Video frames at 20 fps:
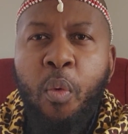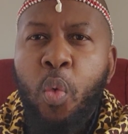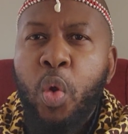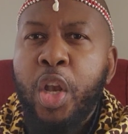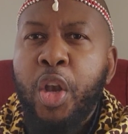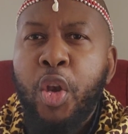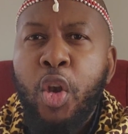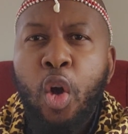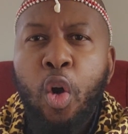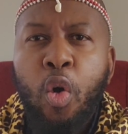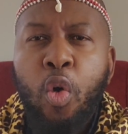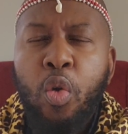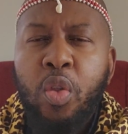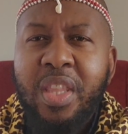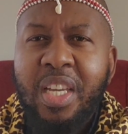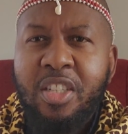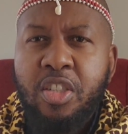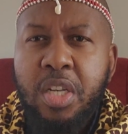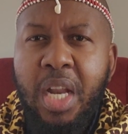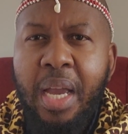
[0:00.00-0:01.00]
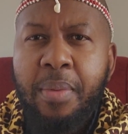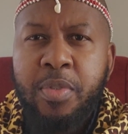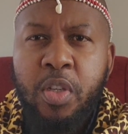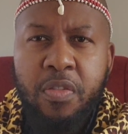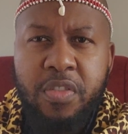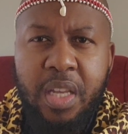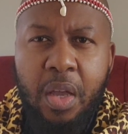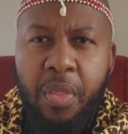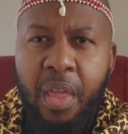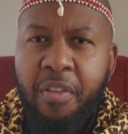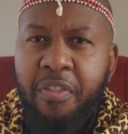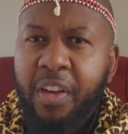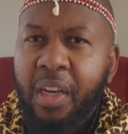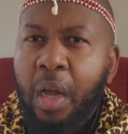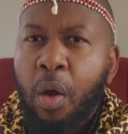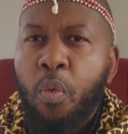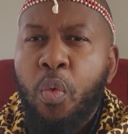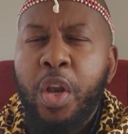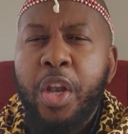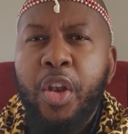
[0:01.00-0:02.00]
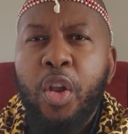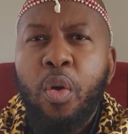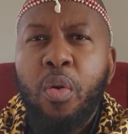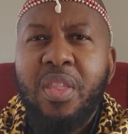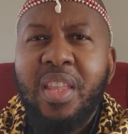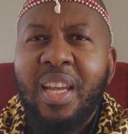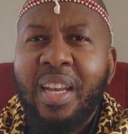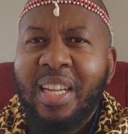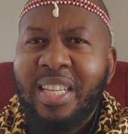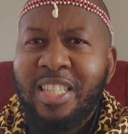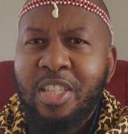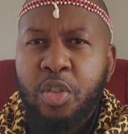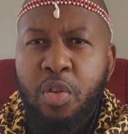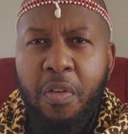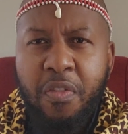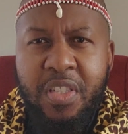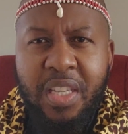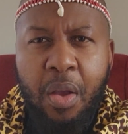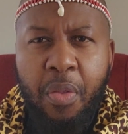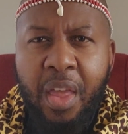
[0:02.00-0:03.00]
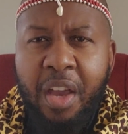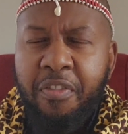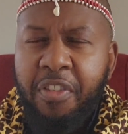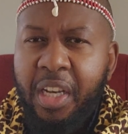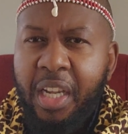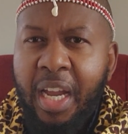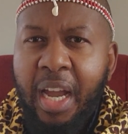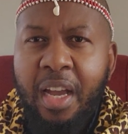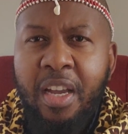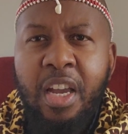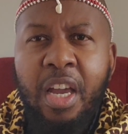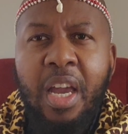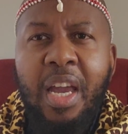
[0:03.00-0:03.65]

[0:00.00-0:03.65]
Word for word: We know the tribes of South Africa, we know races of South Africa.